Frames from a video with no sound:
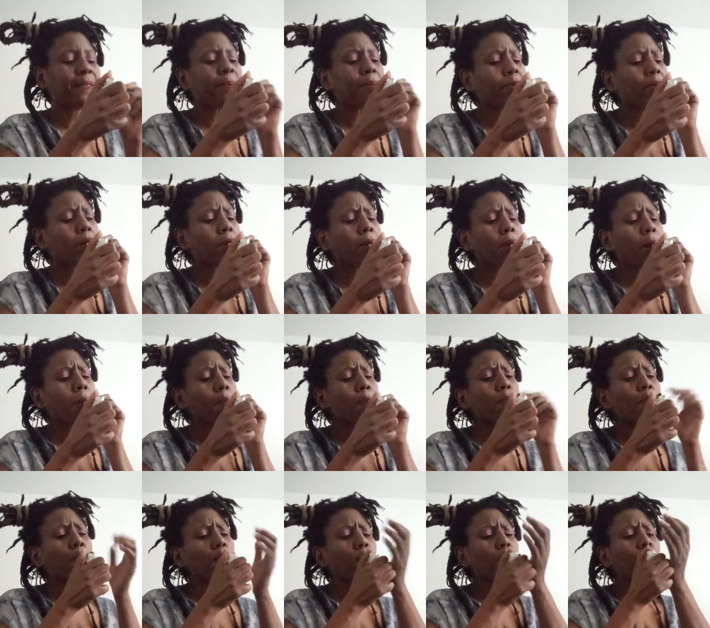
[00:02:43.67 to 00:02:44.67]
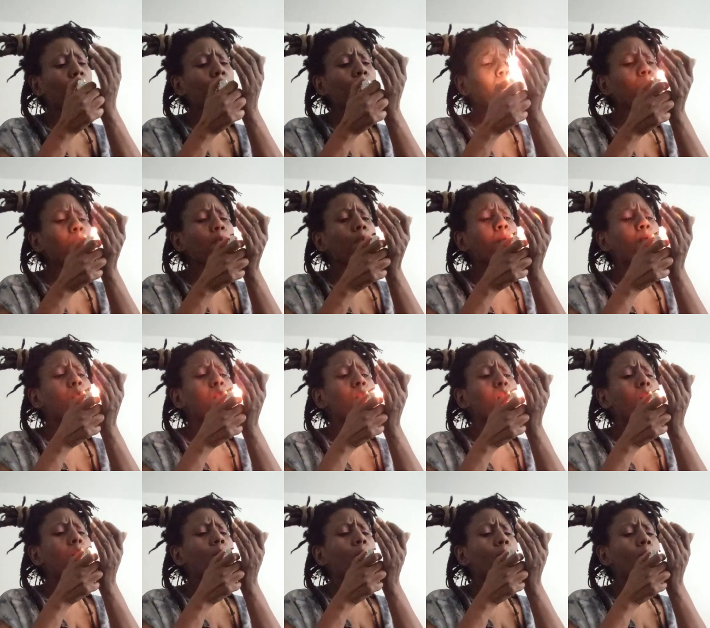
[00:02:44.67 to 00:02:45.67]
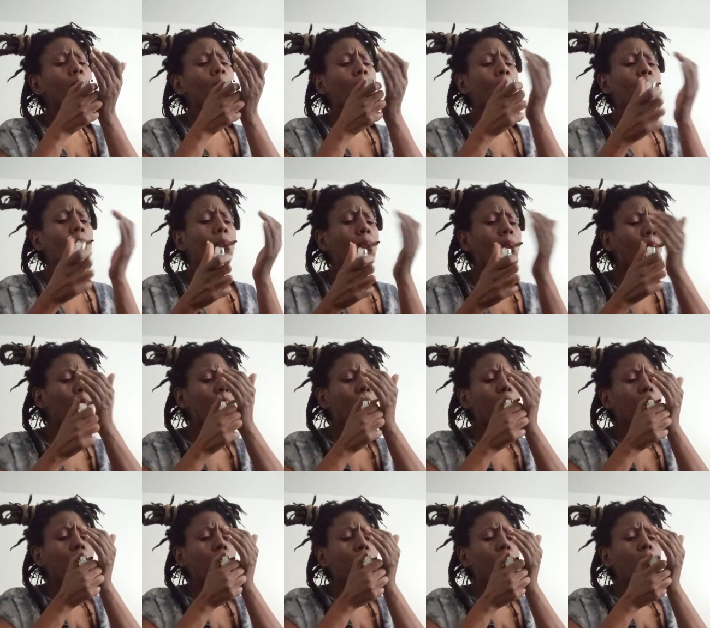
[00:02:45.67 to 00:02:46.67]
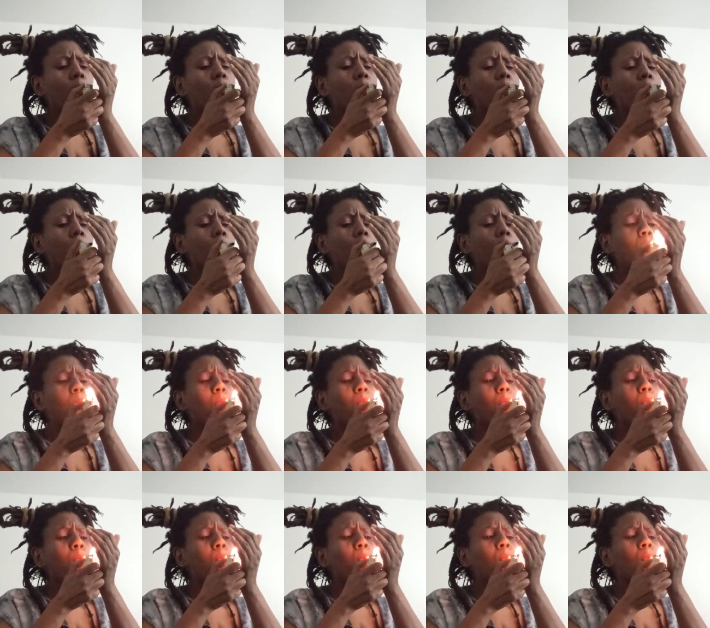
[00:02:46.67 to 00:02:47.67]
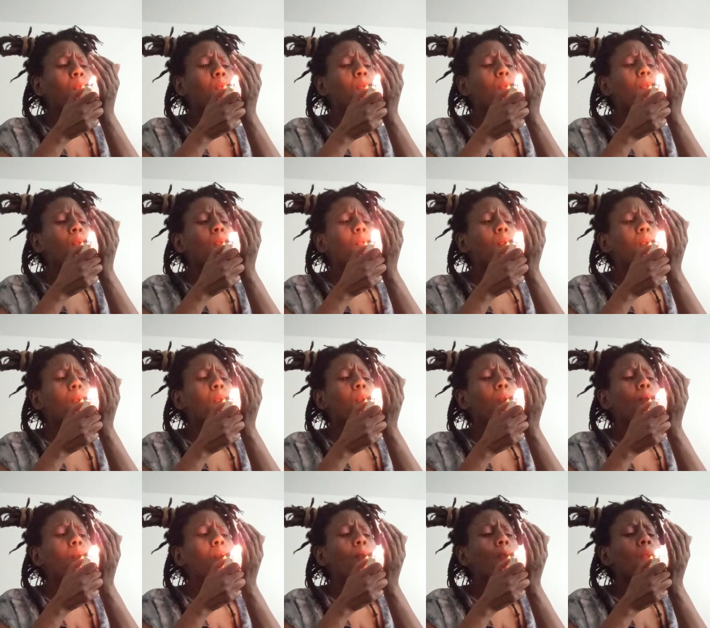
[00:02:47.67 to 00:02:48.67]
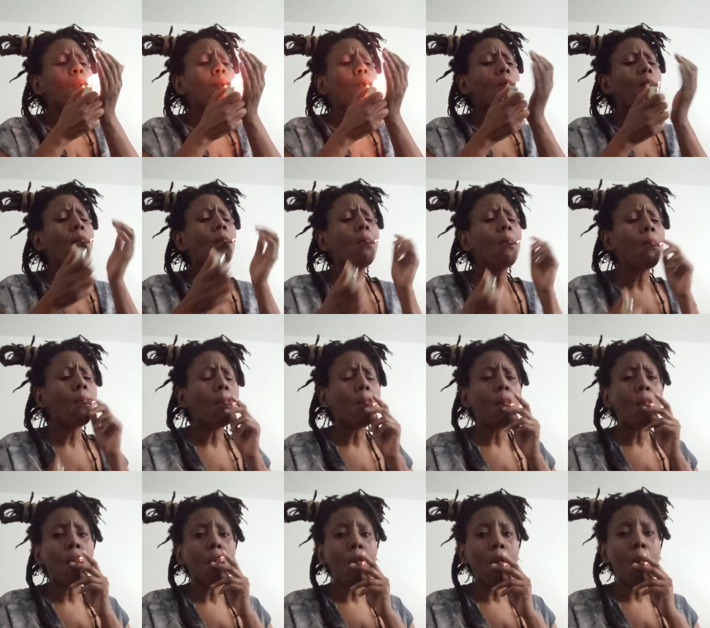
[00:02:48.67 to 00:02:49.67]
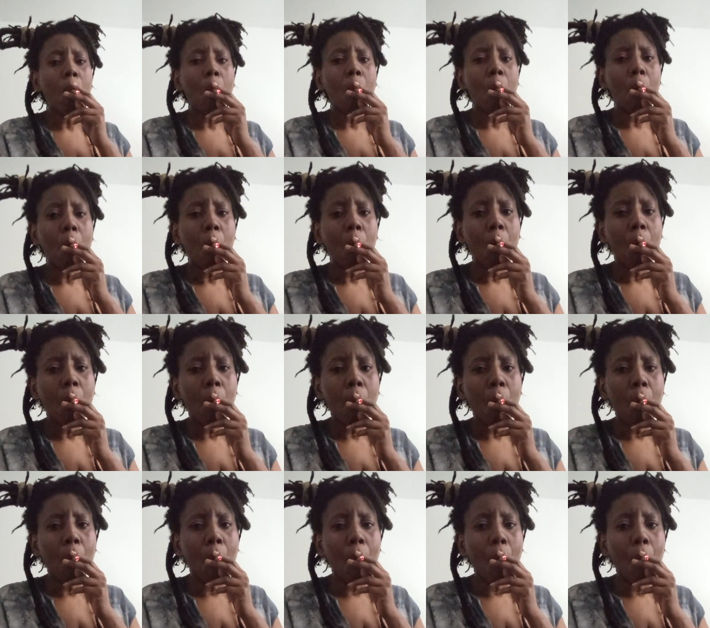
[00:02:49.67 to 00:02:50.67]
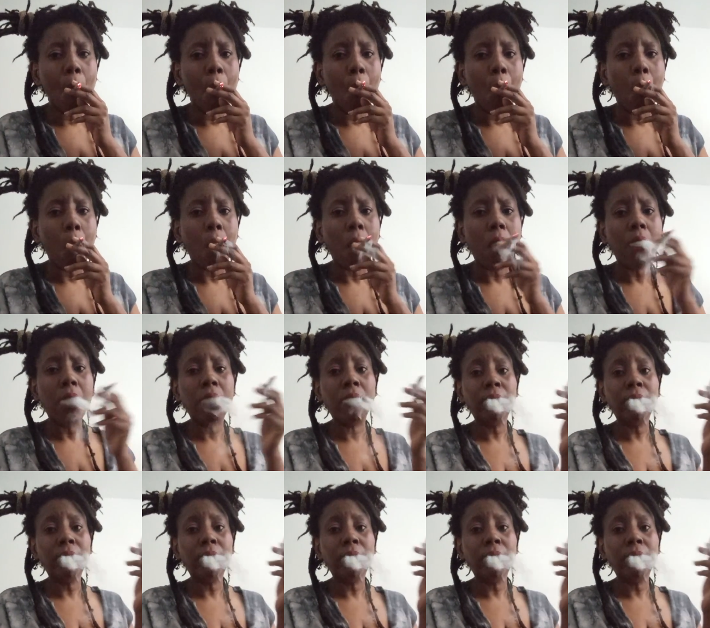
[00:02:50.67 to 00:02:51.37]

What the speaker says: Nothing is said.